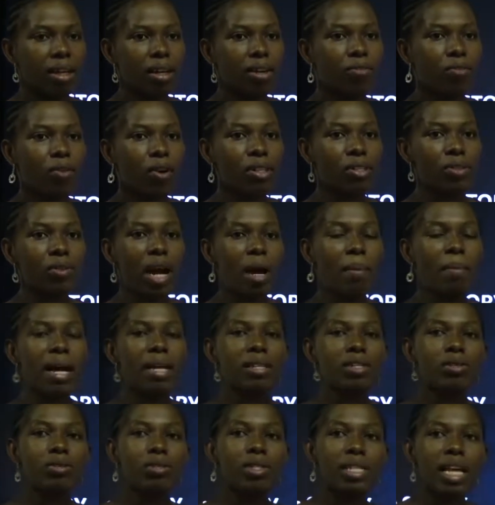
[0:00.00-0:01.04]
For
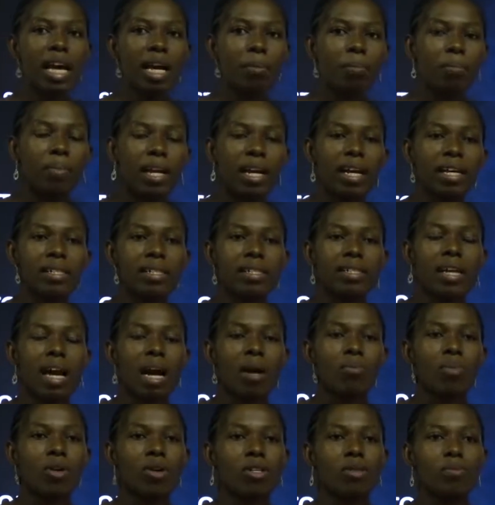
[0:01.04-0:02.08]
drama to take place,
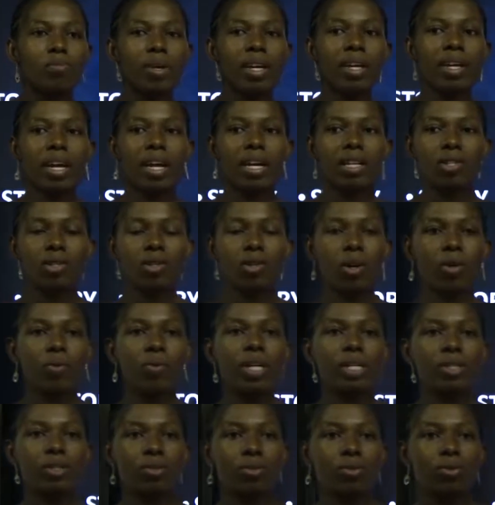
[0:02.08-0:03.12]
there must be a
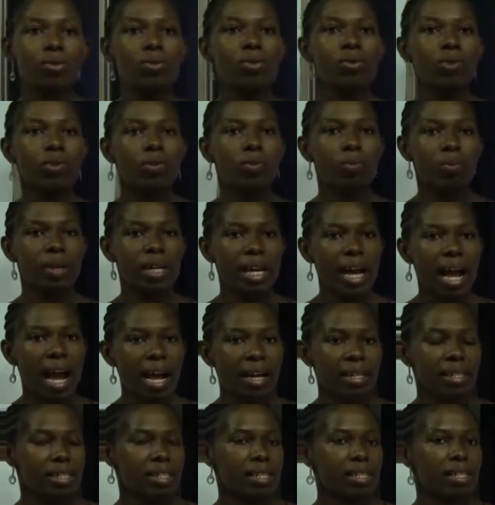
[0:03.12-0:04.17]
story to be
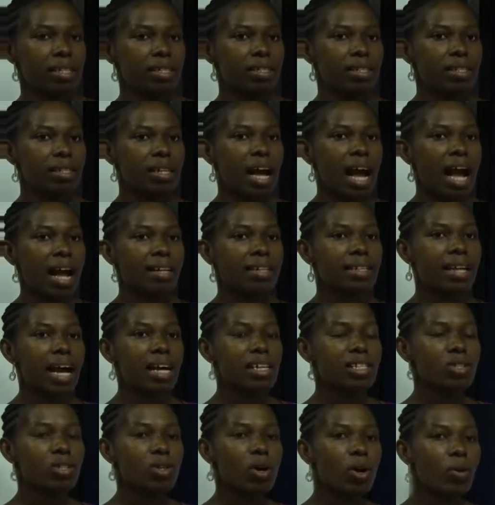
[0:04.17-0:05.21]
acted, and
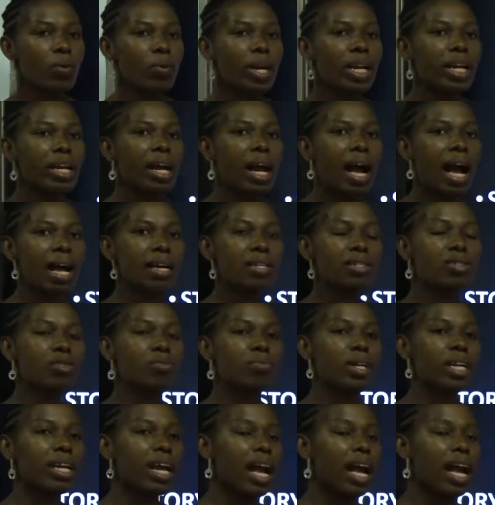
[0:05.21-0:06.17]
that story has to be